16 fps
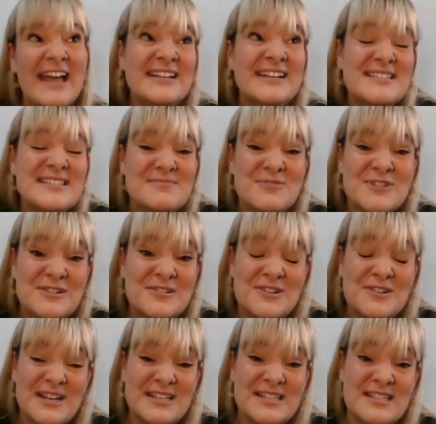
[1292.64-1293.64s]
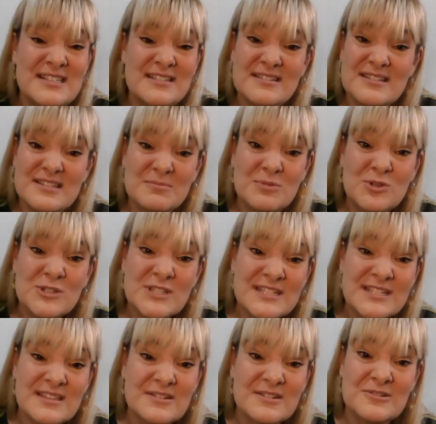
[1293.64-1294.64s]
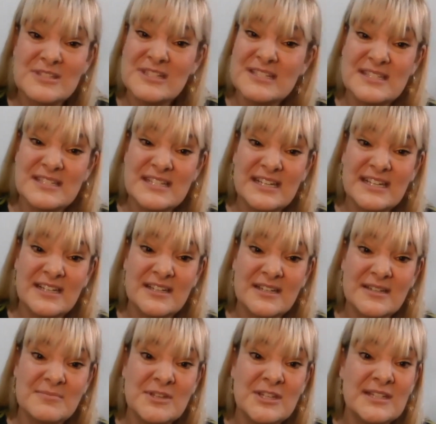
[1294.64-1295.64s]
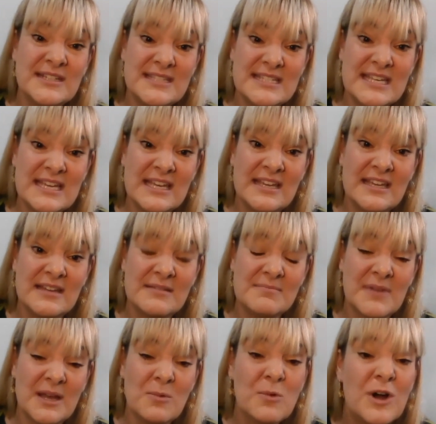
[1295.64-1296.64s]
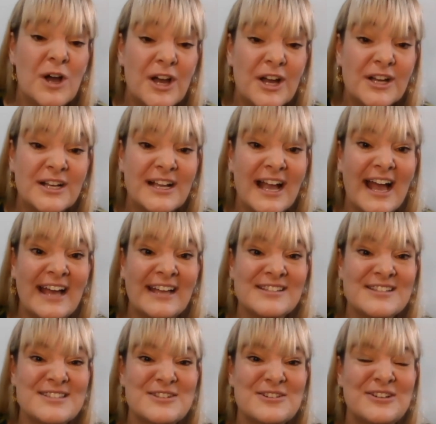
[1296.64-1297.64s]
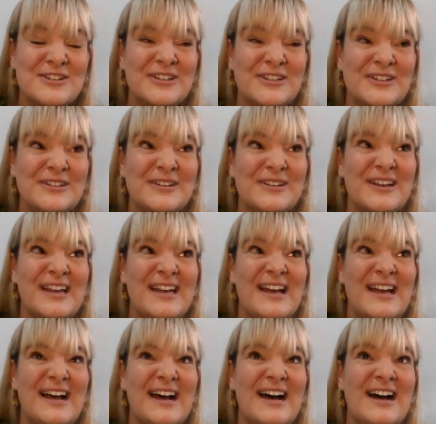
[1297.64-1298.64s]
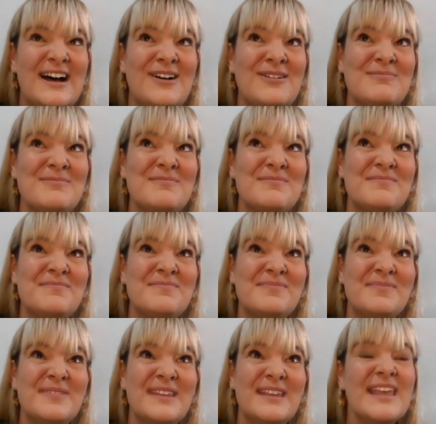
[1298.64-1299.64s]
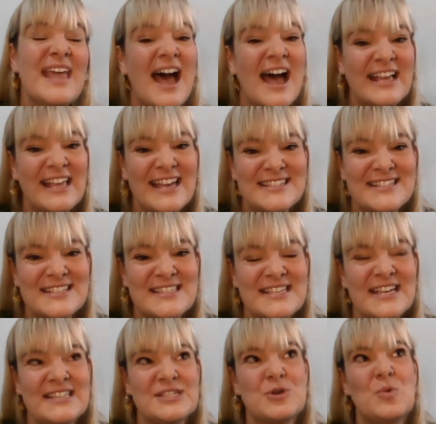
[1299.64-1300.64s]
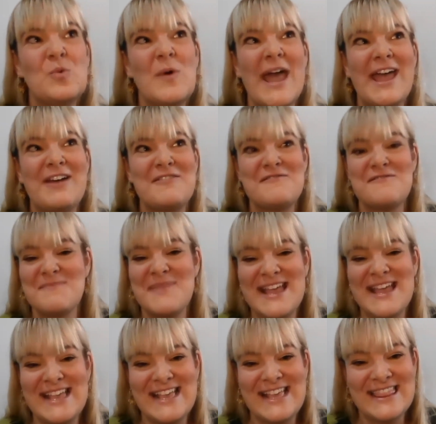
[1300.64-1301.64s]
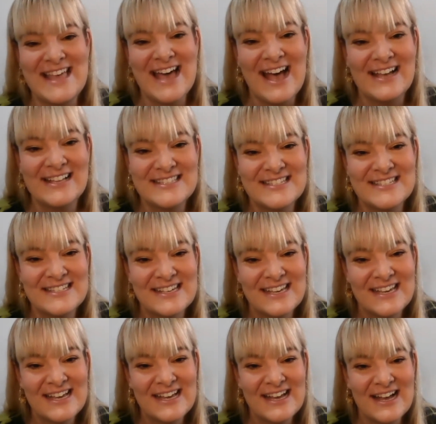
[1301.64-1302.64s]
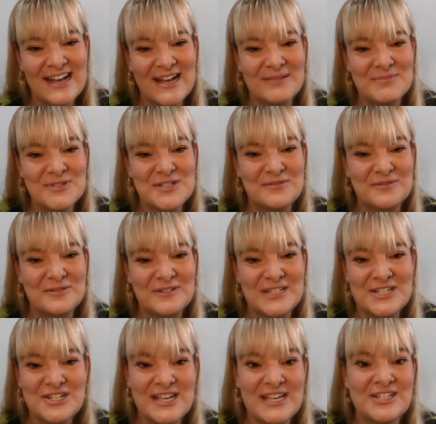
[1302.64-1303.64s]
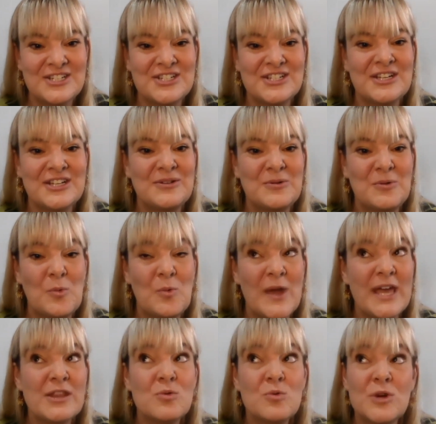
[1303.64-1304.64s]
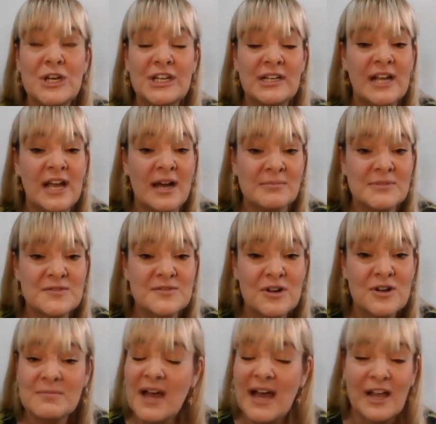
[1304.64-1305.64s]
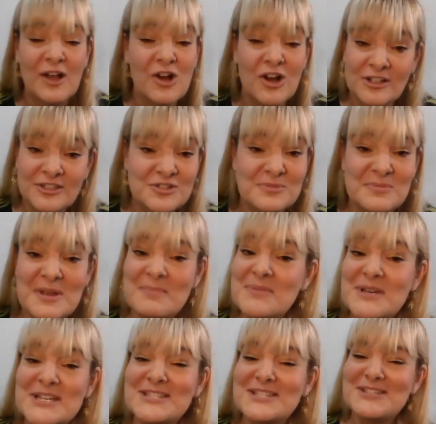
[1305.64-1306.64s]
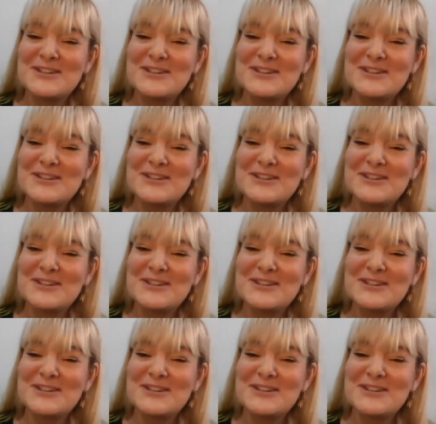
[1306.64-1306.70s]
as someone who has supported the autistic community in my work. And so, I guess it's a way of making that differentiation. Where the word comes from, I can't remember.